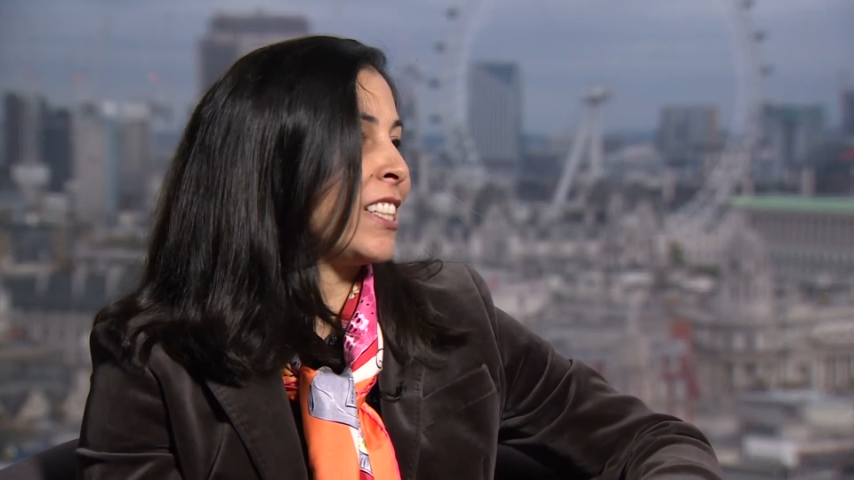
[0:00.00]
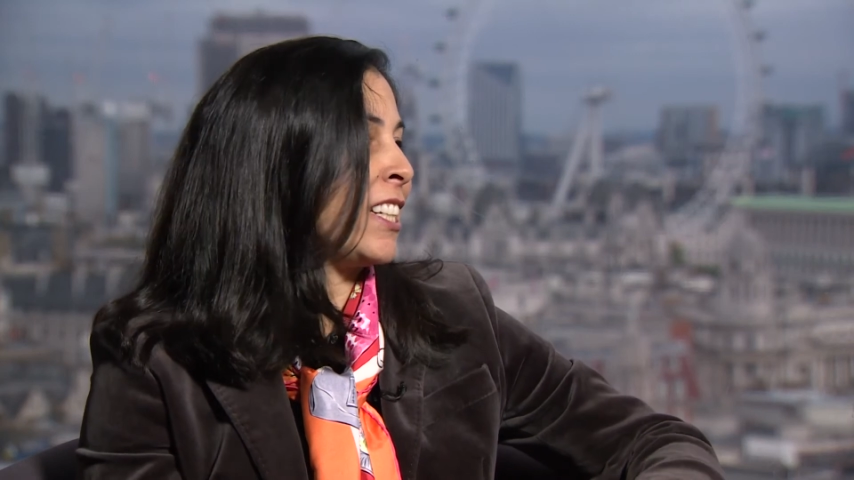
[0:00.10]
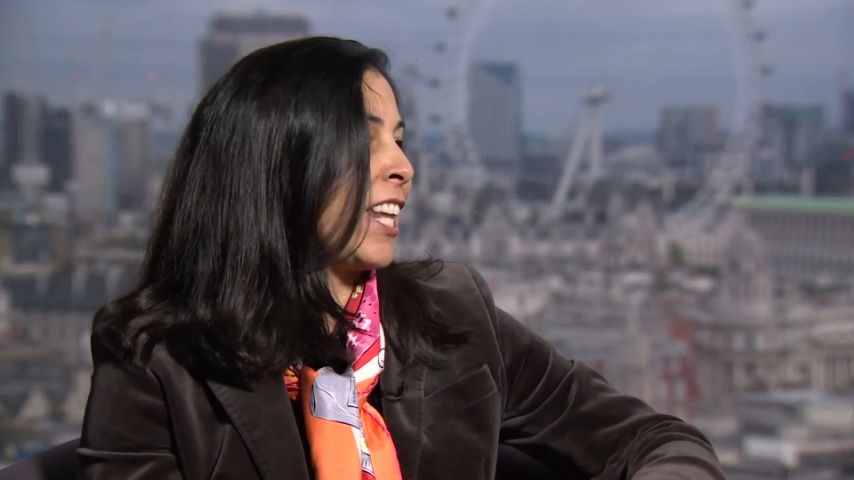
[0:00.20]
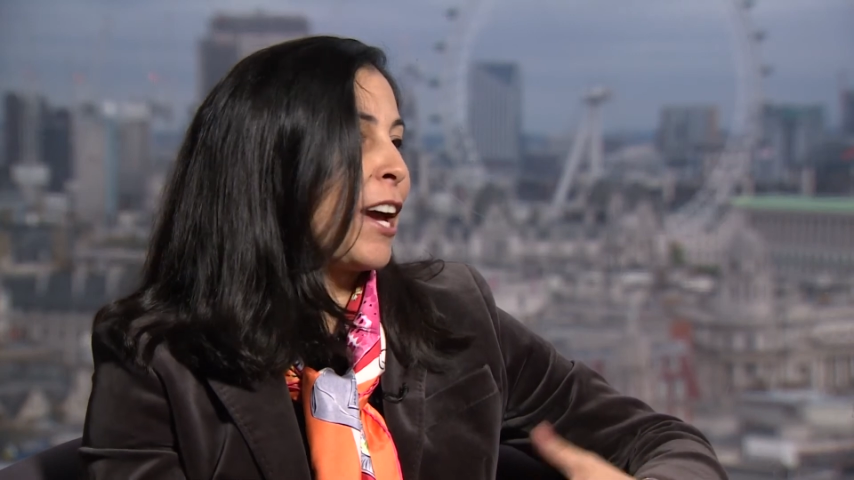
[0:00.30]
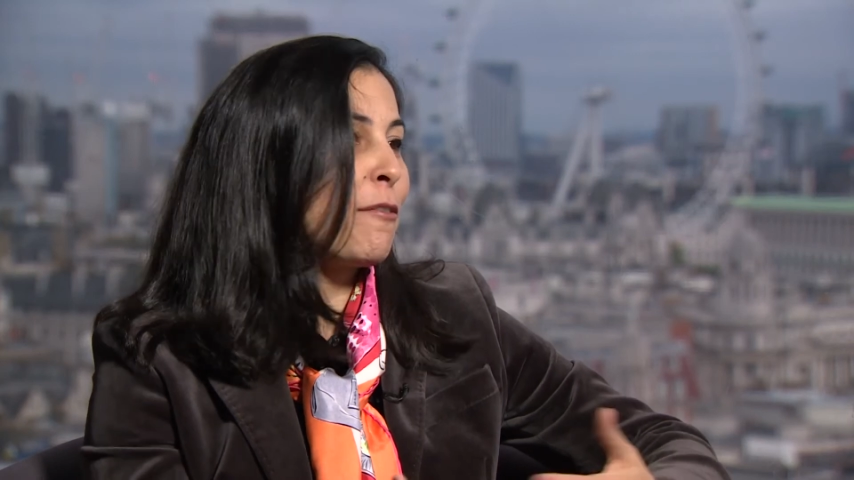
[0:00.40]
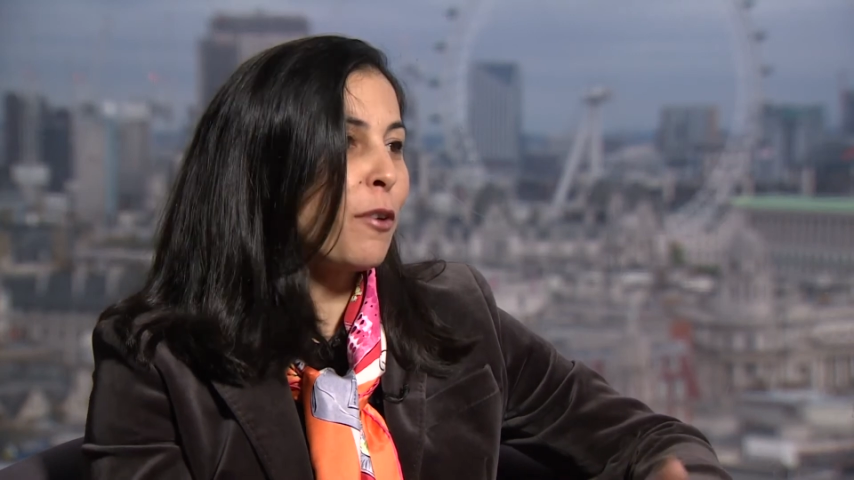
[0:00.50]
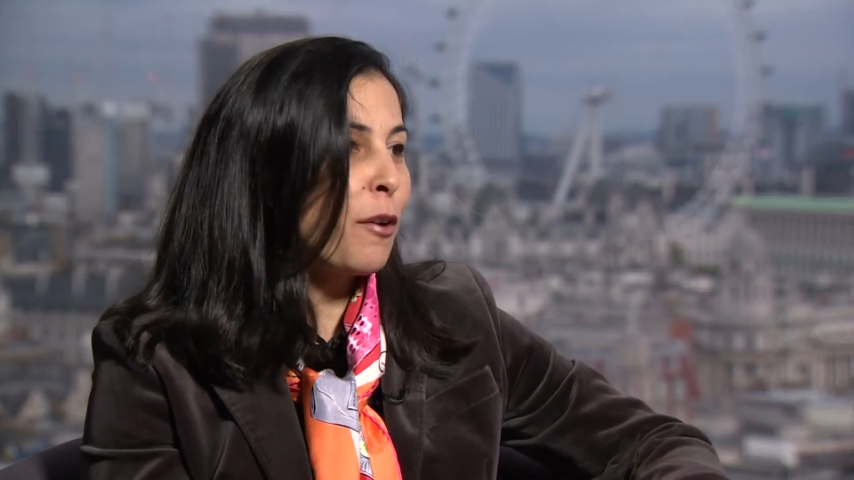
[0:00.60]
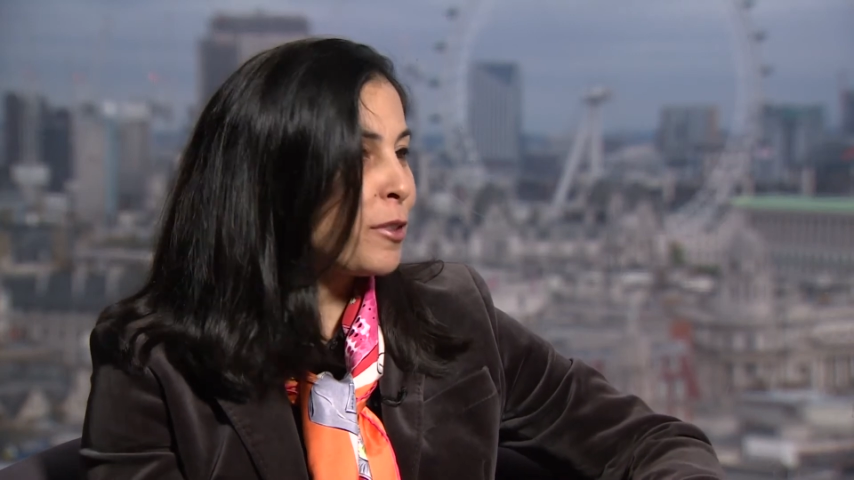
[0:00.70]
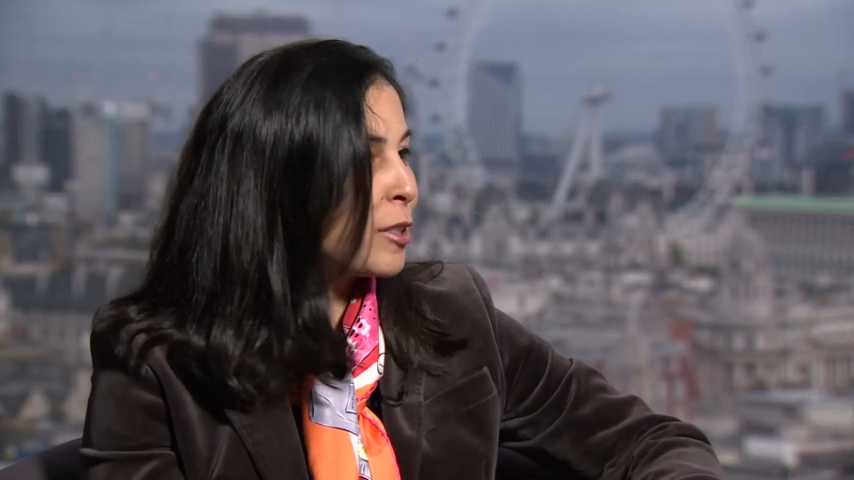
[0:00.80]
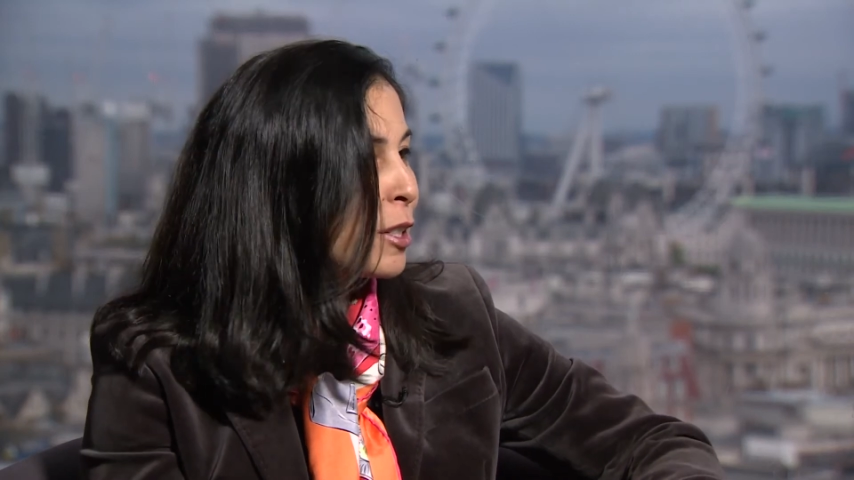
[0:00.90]
level
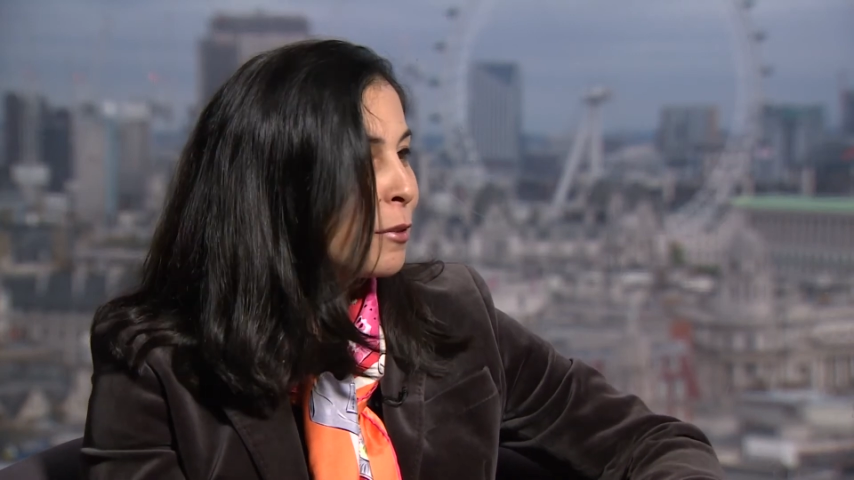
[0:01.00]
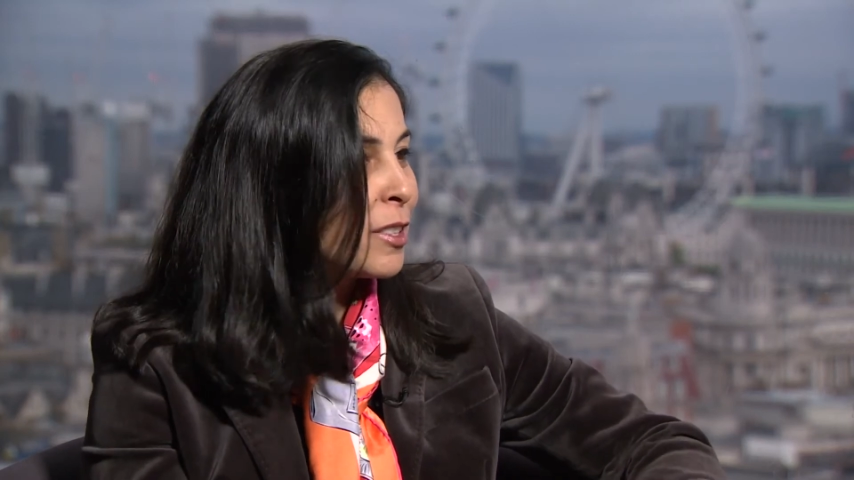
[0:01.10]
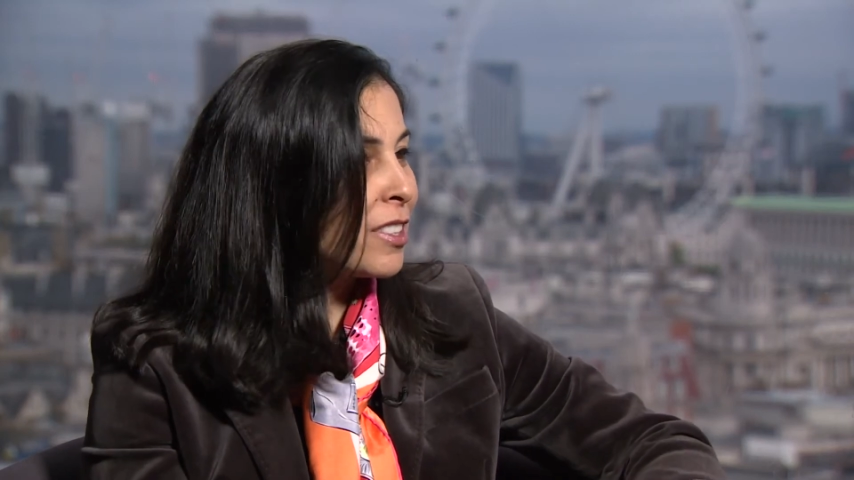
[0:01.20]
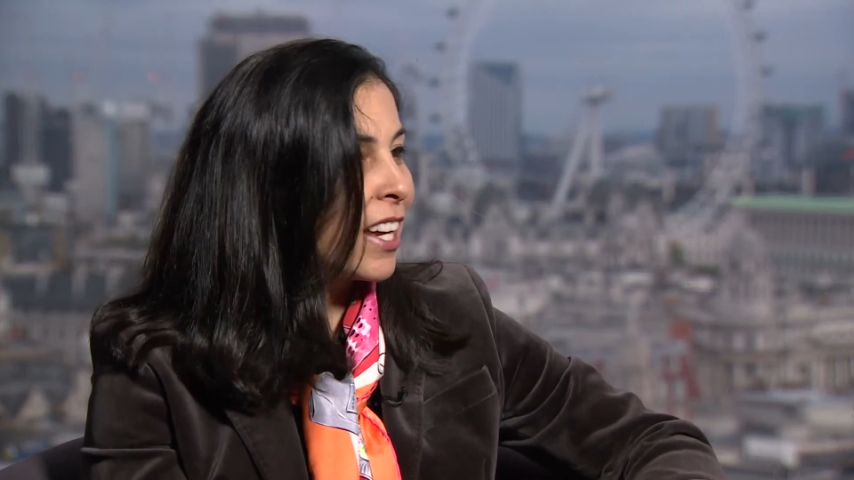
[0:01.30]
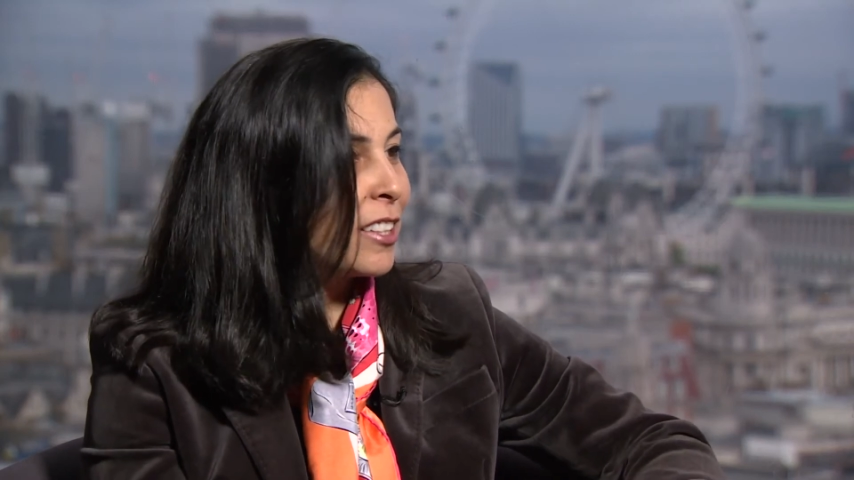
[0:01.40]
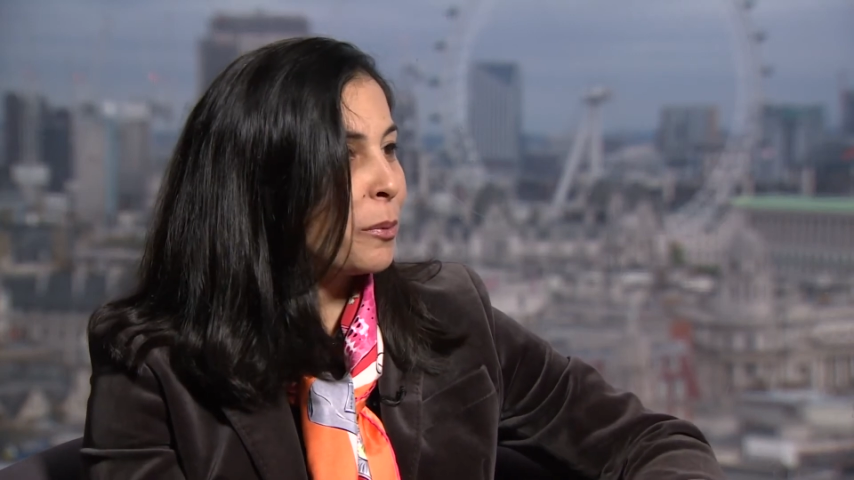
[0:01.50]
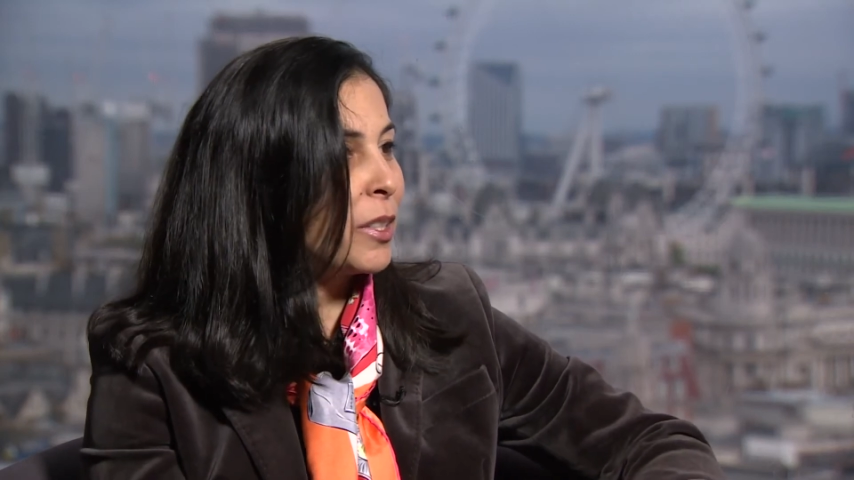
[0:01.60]
of service that